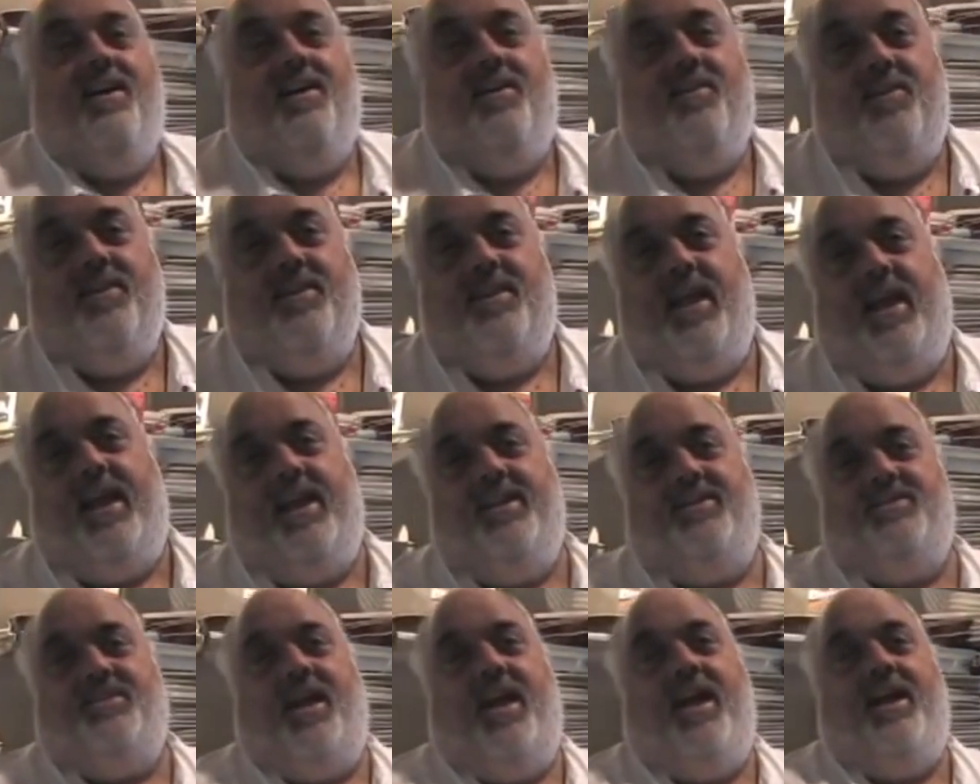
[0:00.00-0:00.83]
We're Daddy
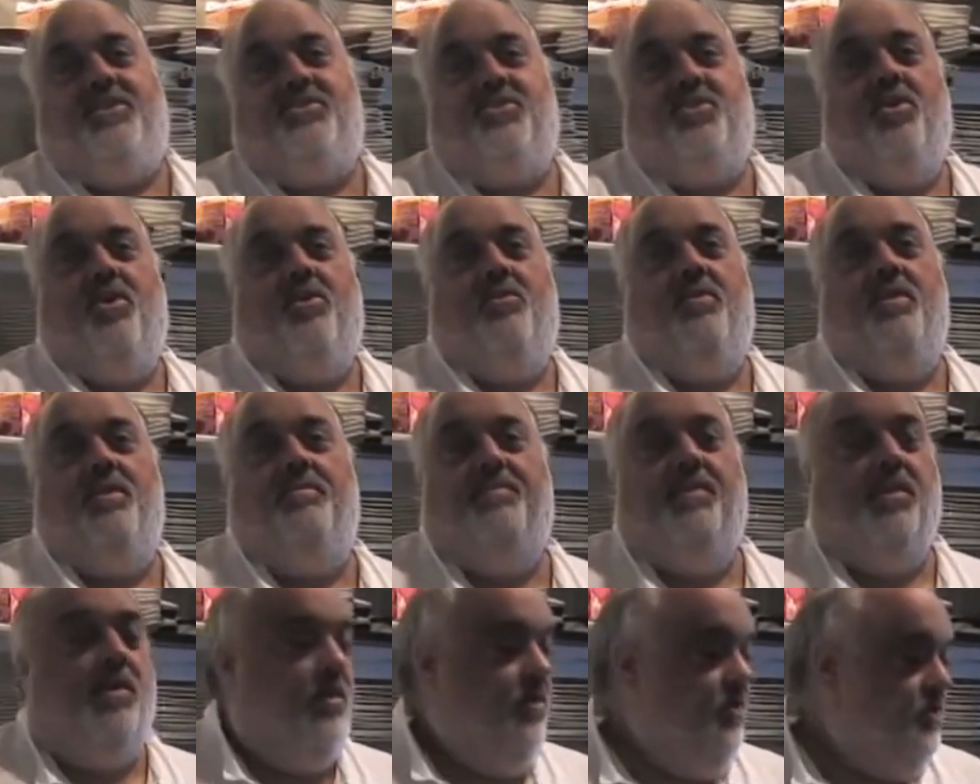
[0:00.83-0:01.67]
Jack's Cooking with the
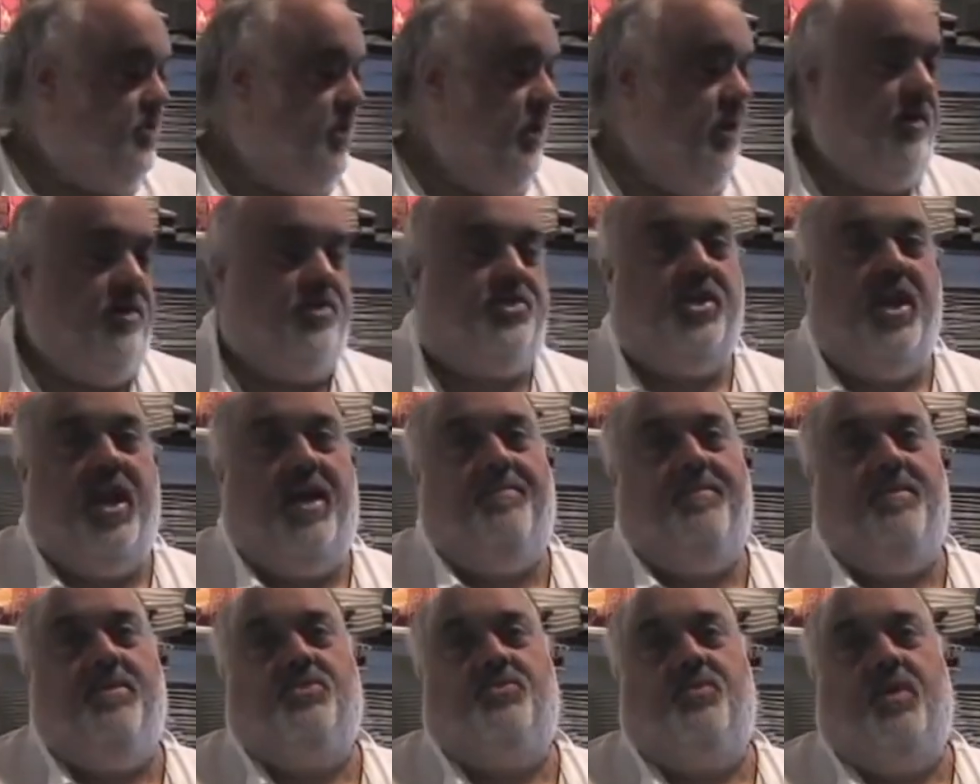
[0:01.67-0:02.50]
Blues here at
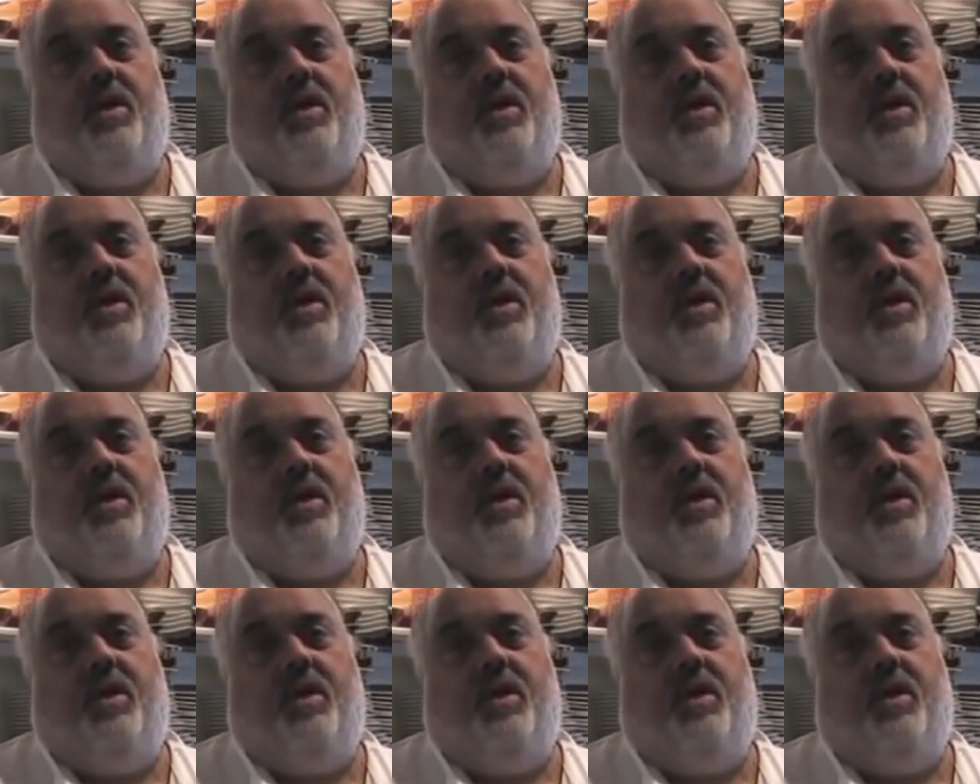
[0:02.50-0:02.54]
Chaplin's